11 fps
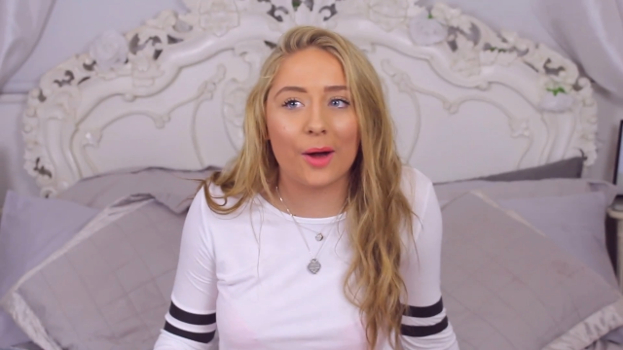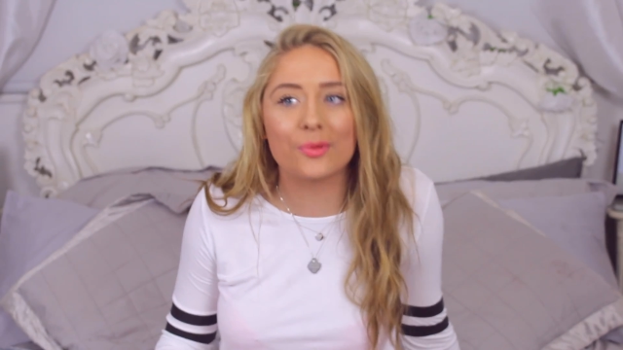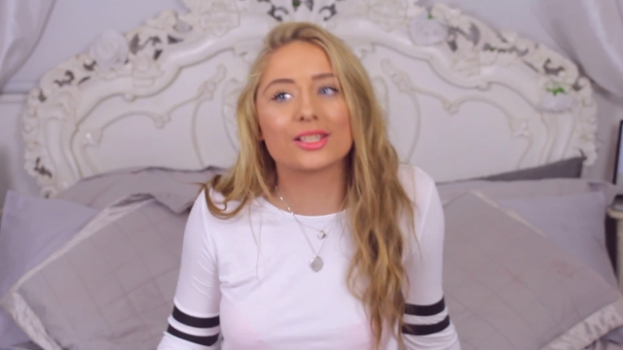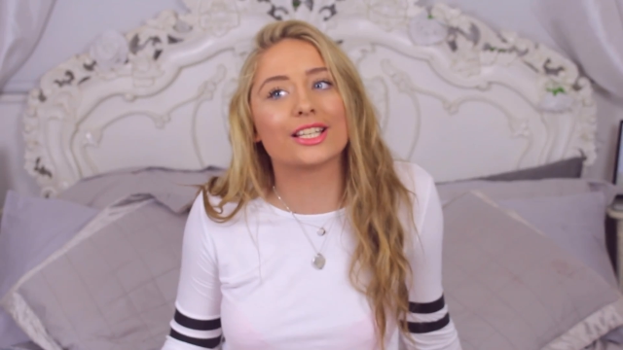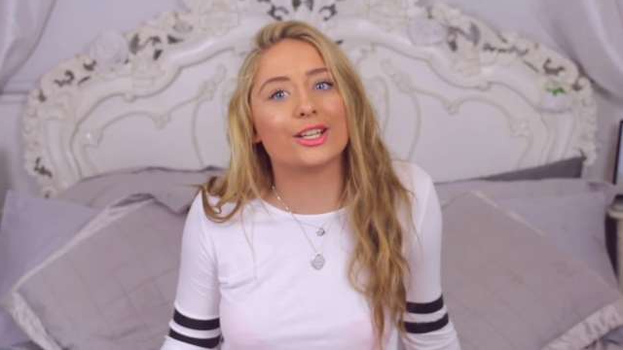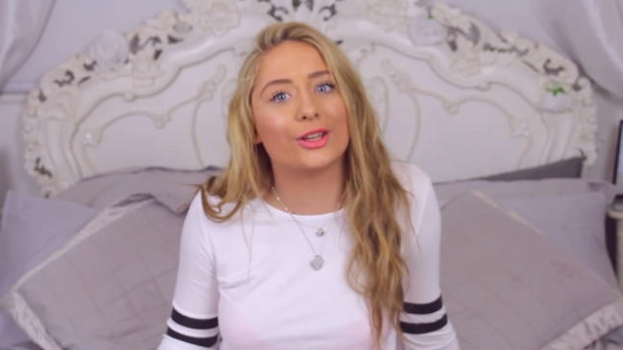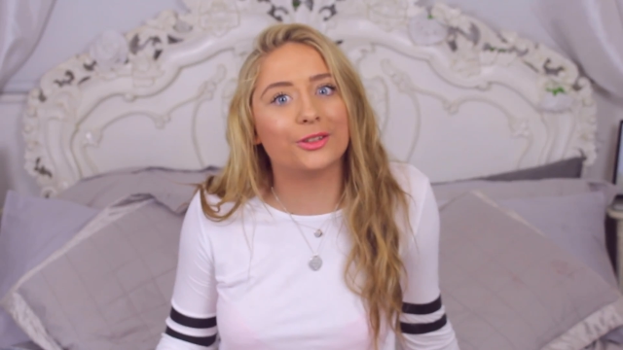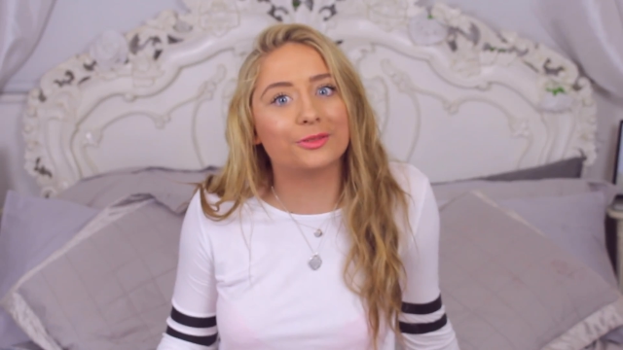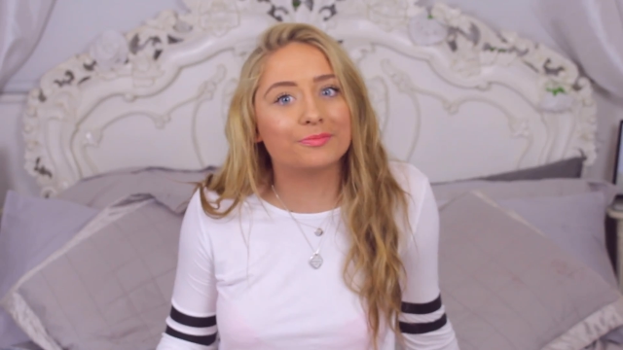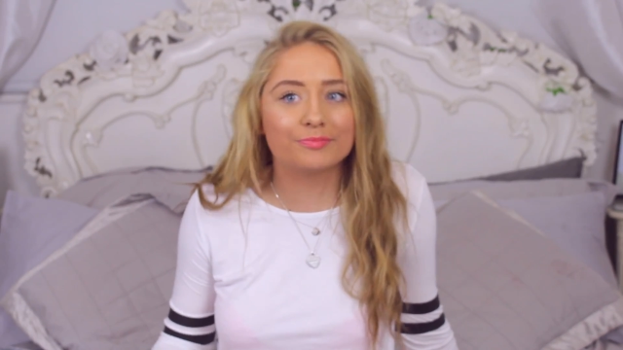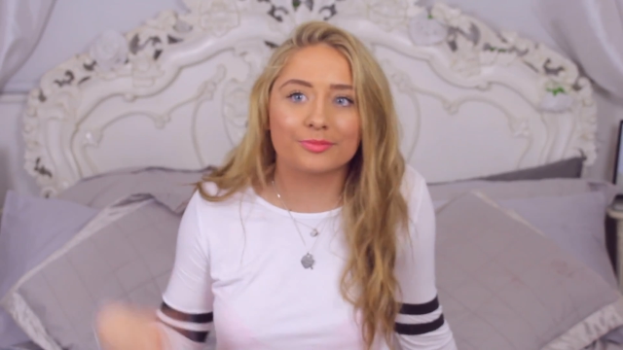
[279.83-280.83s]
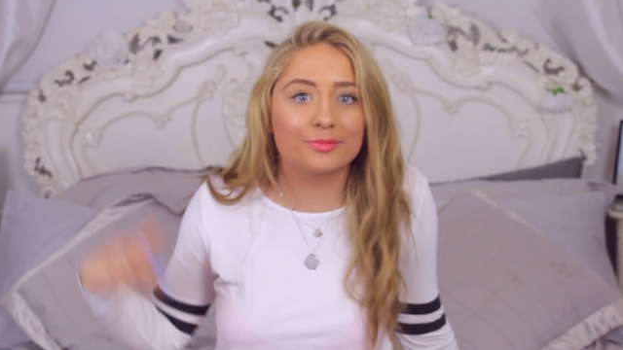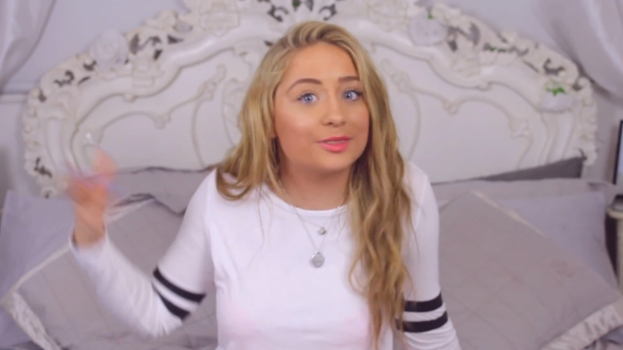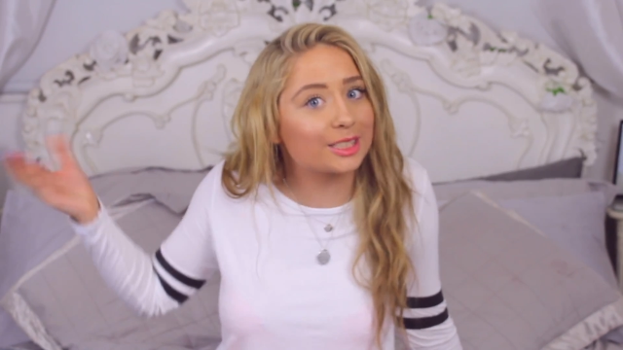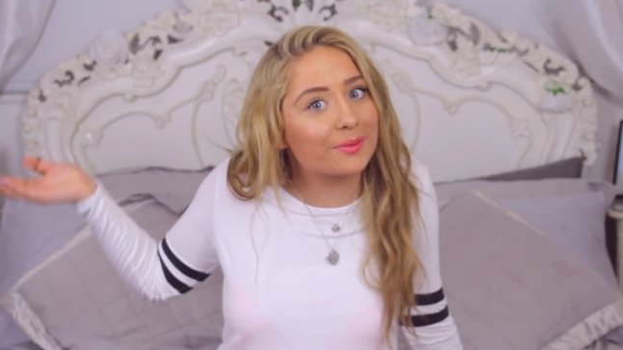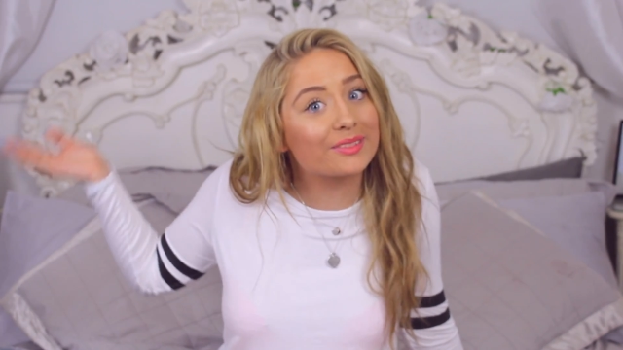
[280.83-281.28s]
I will see you
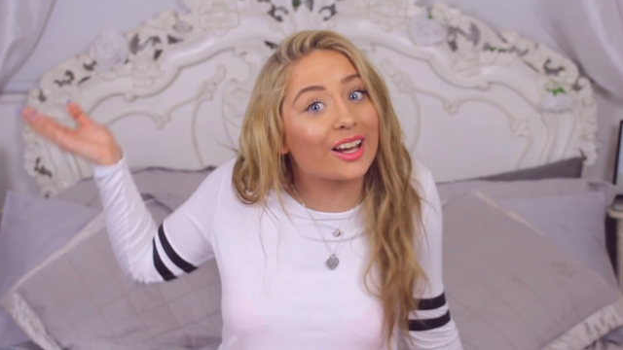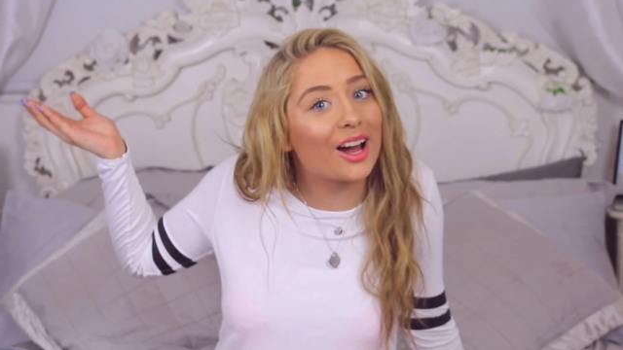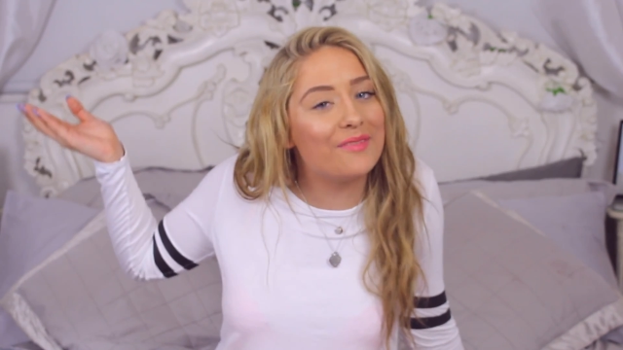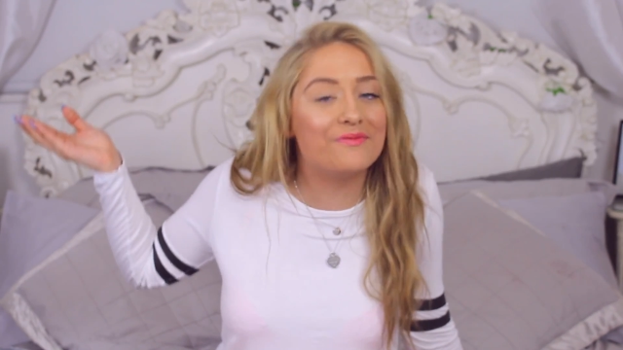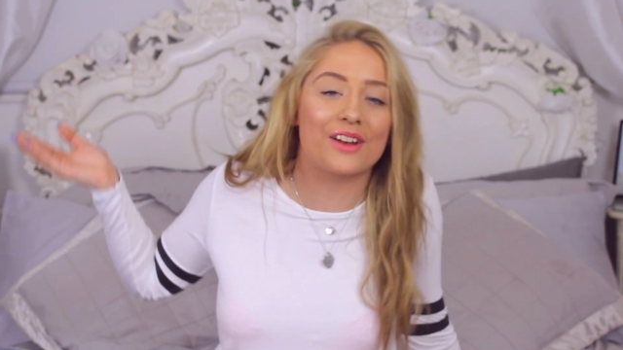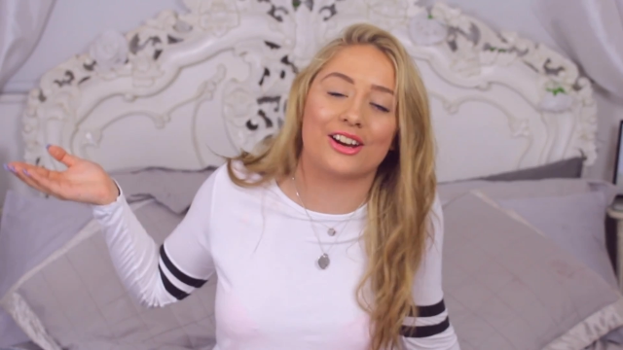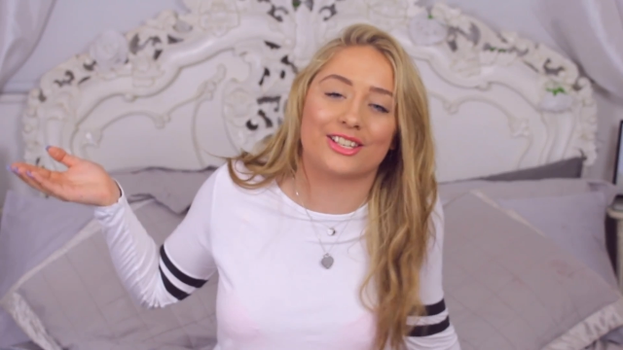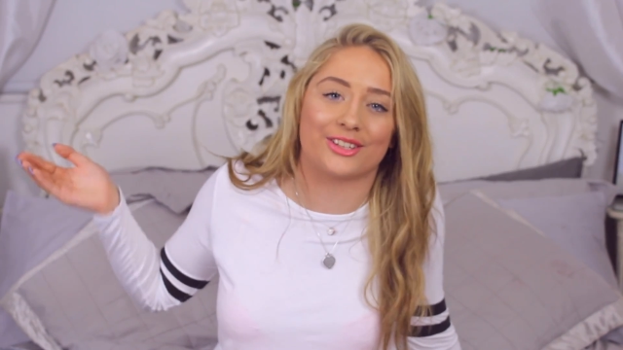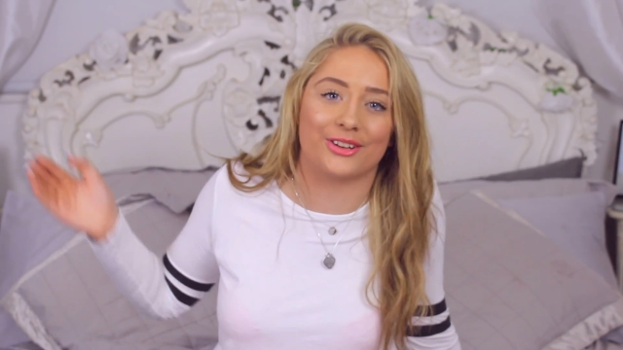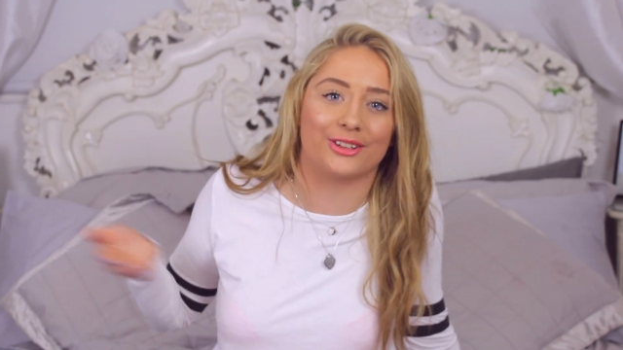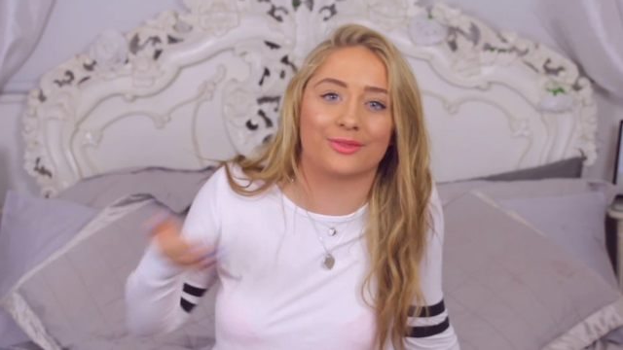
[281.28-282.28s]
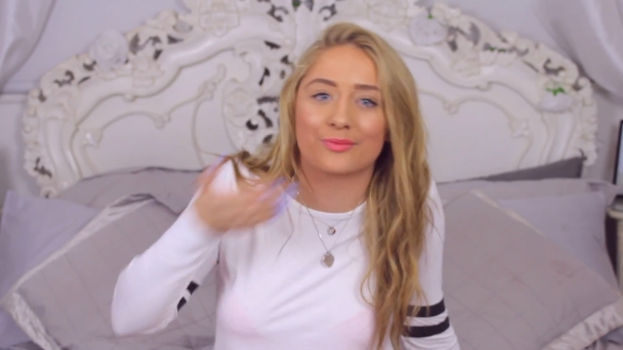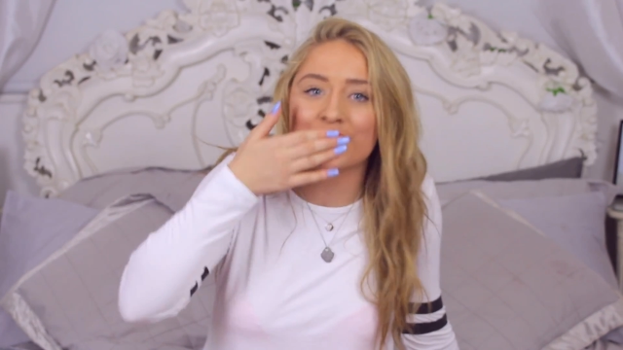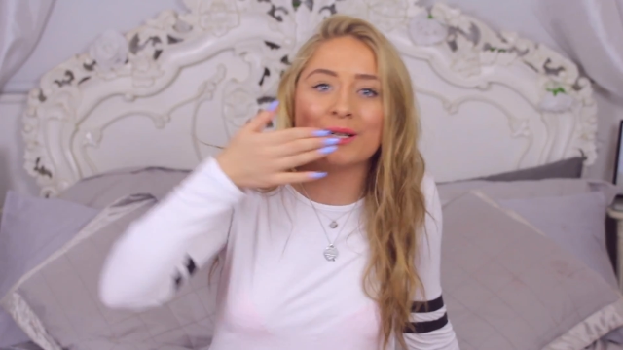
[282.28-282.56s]
sometime very soon.